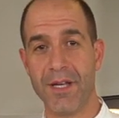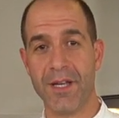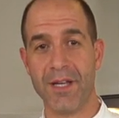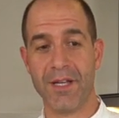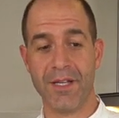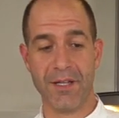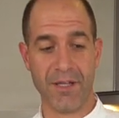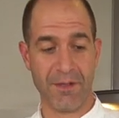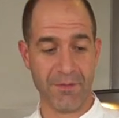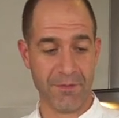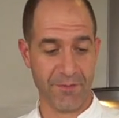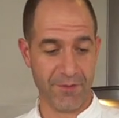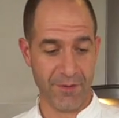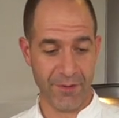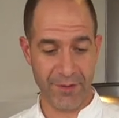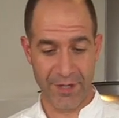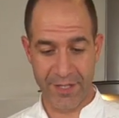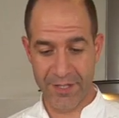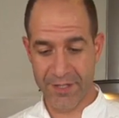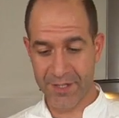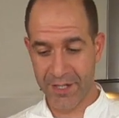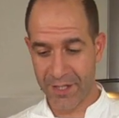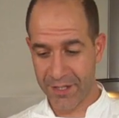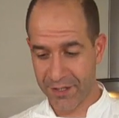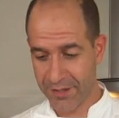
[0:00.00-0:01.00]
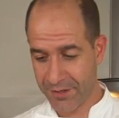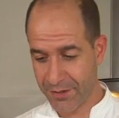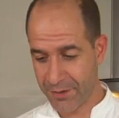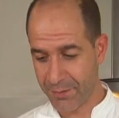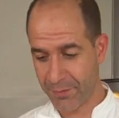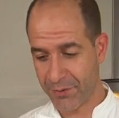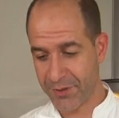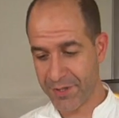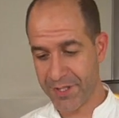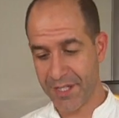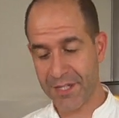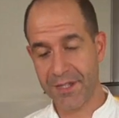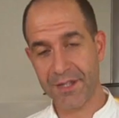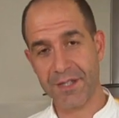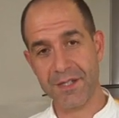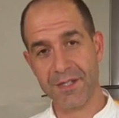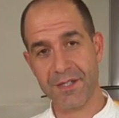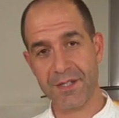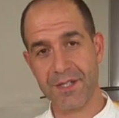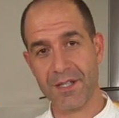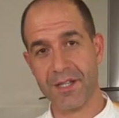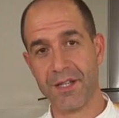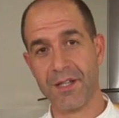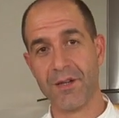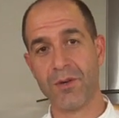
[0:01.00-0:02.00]
and I'm very excited to present
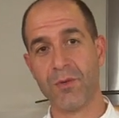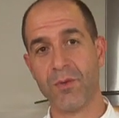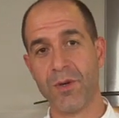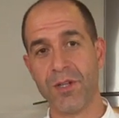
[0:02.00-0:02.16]
this uh,